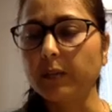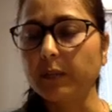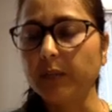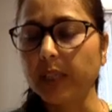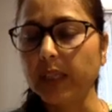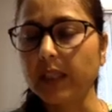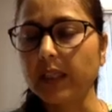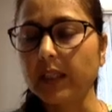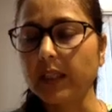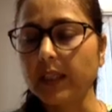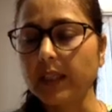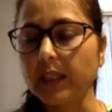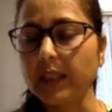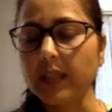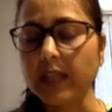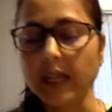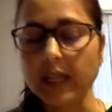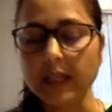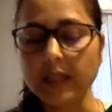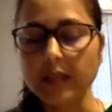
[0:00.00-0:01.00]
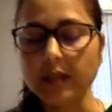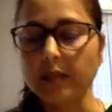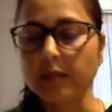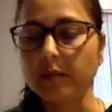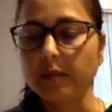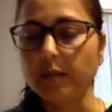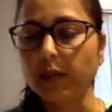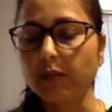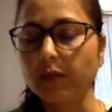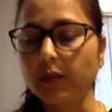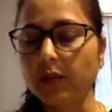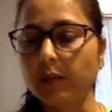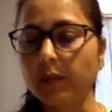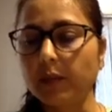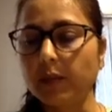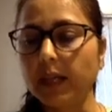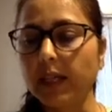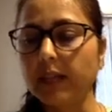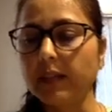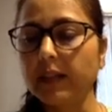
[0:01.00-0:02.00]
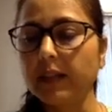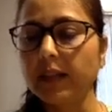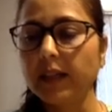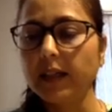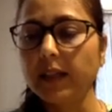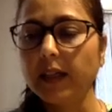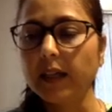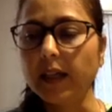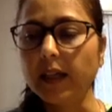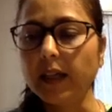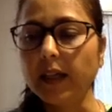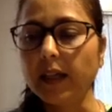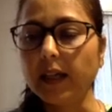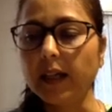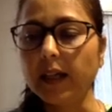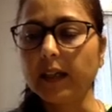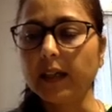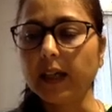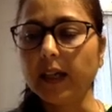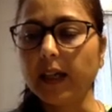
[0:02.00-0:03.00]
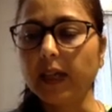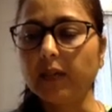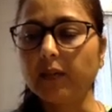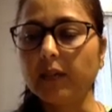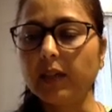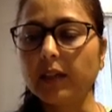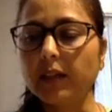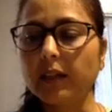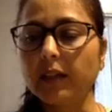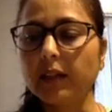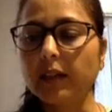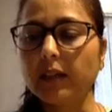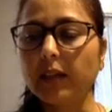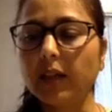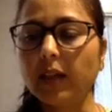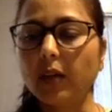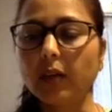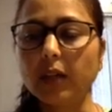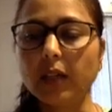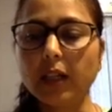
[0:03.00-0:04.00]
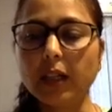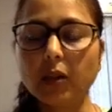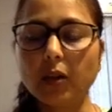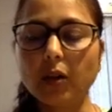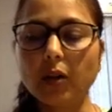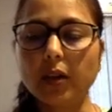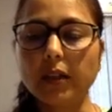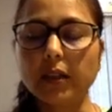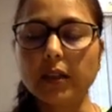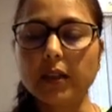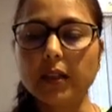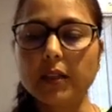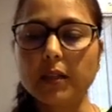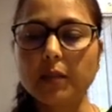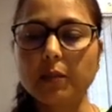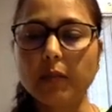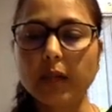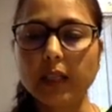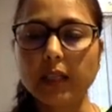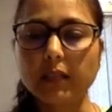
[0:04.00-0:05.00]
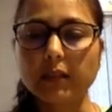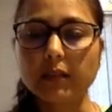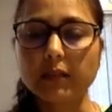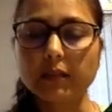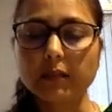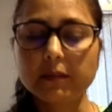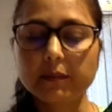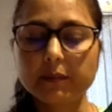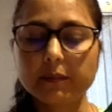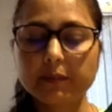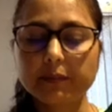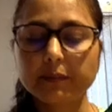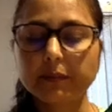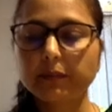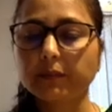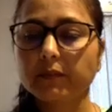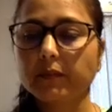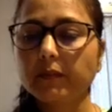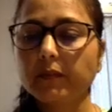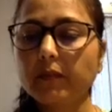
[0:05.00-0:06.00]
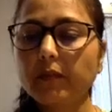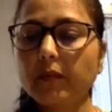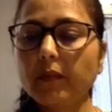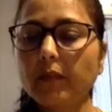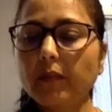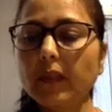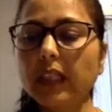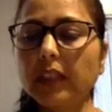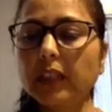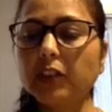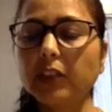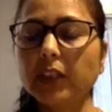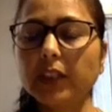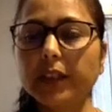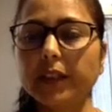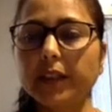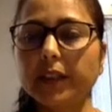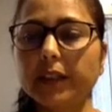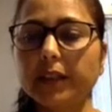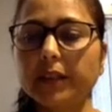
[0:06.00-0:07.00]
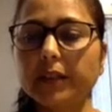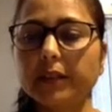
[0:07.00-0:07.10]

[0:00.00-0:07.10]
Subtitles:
picking this as my format, and I will now click on this button, generate.